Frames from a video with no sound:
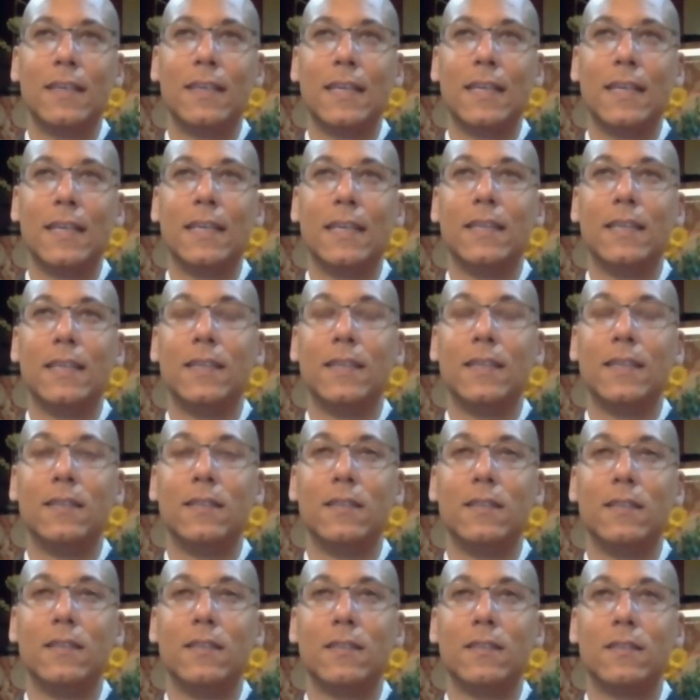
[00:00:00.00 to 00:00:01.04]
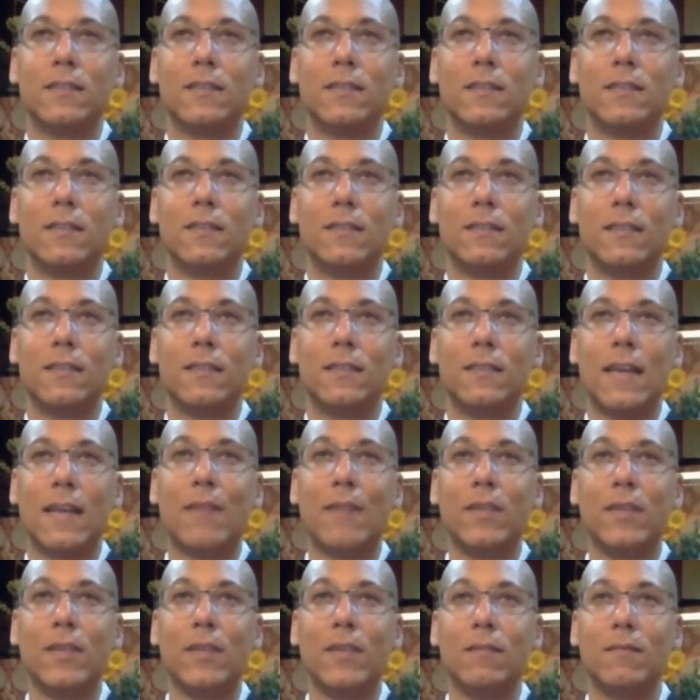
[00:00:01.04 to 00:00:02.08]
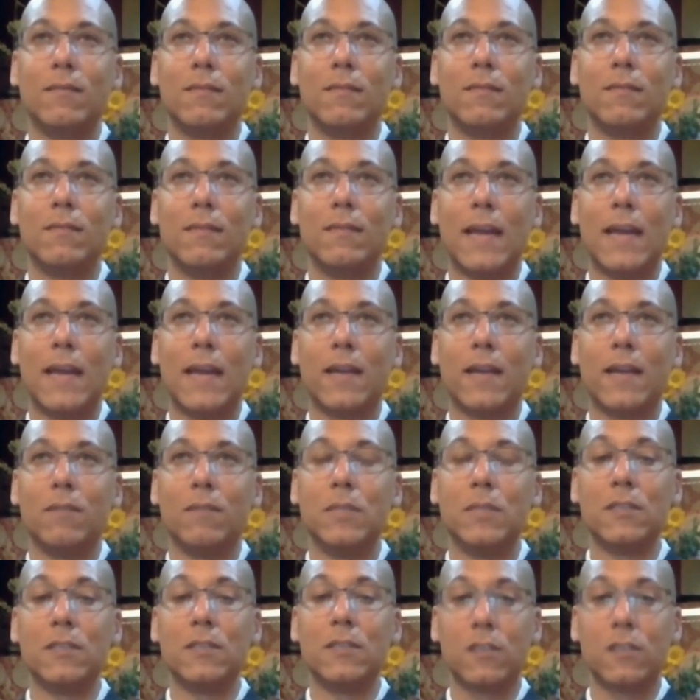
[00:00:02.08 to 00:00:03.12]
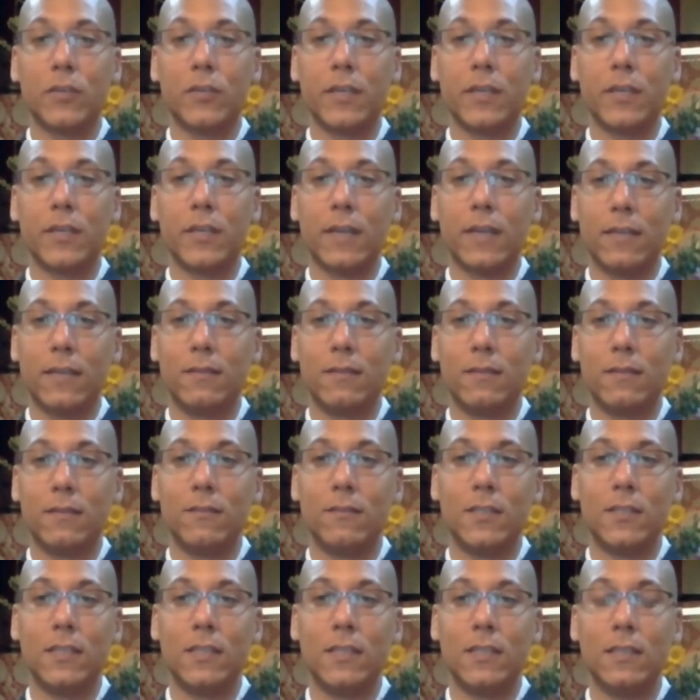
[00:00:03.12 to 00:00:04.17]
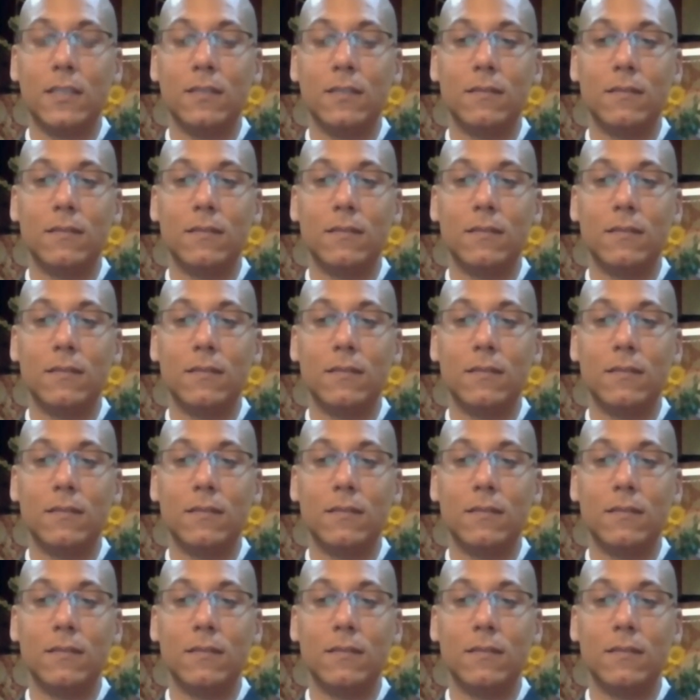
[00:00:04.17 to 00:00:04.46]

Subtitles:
And having had a business career, I just didn't